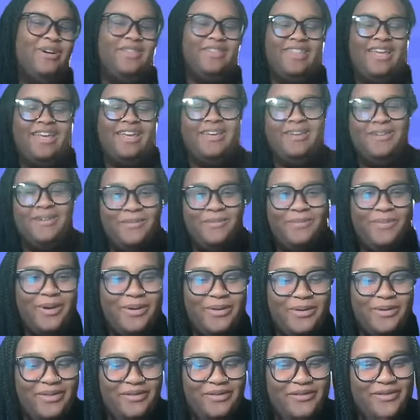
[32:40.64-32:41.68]
Well, thank you
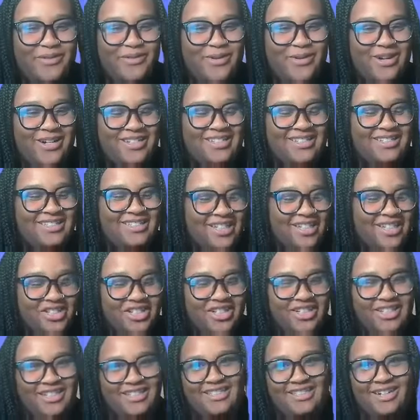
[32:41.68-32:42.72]
both for such
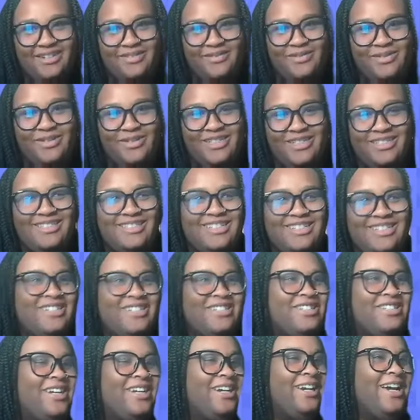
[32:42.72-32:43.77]
an insightful
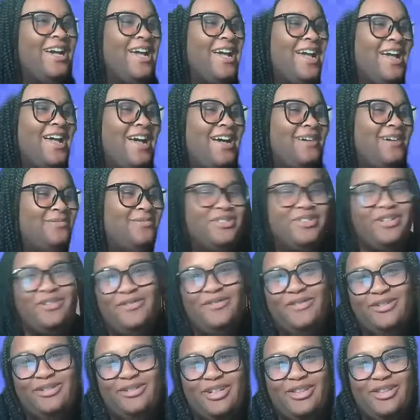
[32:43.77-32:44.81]
discussion. I'm sure
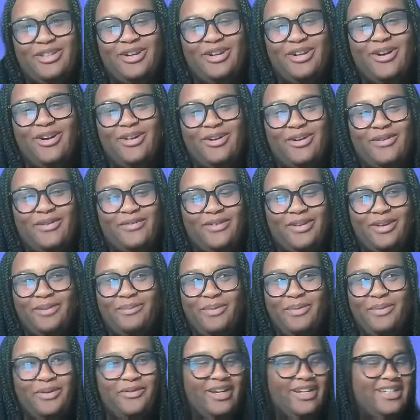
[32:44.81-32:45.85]
folks on the call are
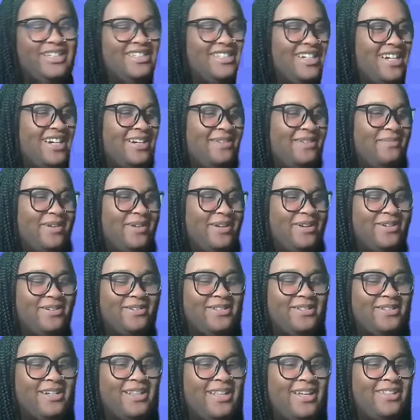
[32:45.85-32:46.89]
feeling motivated to kind of
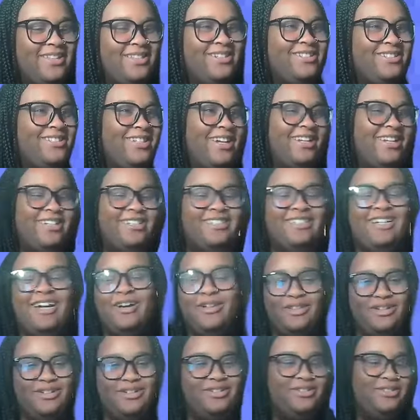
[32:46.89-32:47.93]
better collect their data,
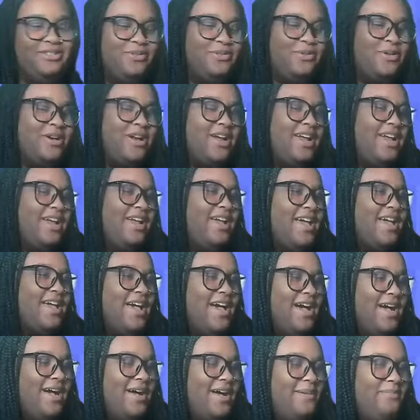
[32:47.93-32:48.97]
tell their story.
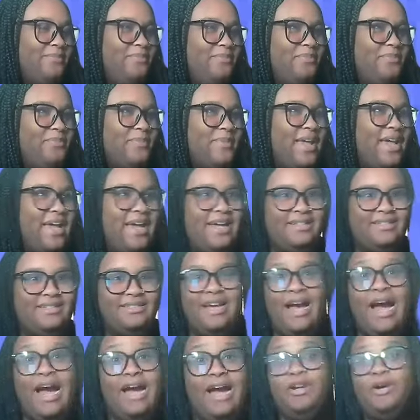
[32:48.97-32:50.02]

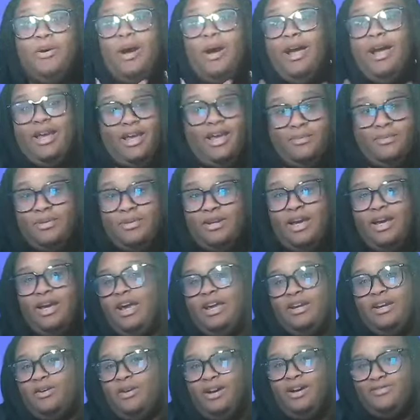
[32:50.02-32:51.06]
And I know I am, and
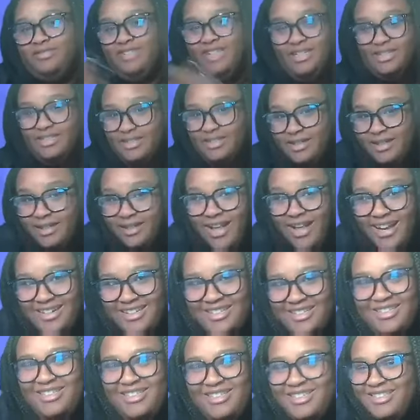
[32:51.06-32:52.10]
I don't have data to
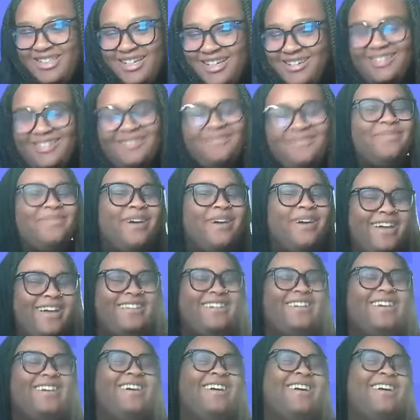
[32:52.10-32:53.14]
collect,
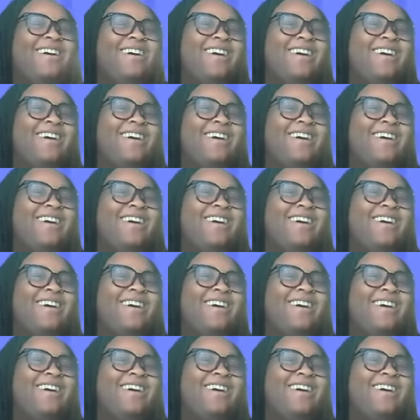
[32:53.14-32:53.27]
but